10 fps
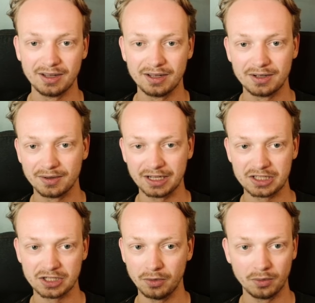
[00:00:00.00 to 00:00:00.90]
Right,
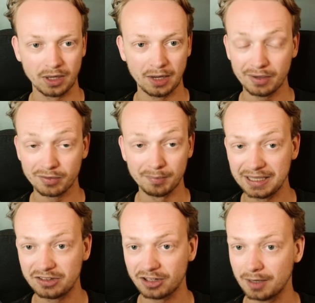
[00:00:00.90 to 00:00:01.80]
so however
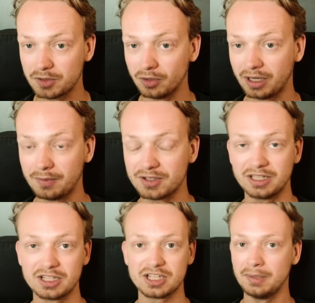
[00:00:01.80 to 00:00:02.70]
many times you're requesting
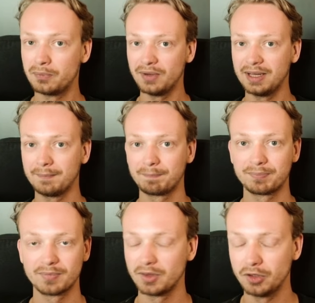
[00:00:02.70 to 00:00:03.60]
the same thing,
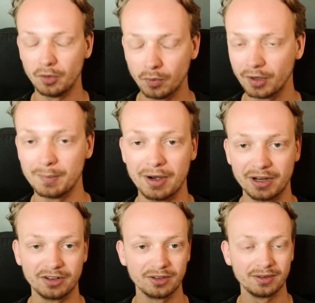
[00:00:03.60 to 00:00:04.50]
don't worry about
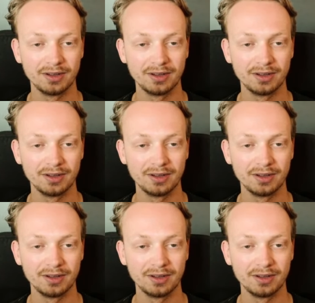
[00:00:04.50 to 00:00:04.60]
it.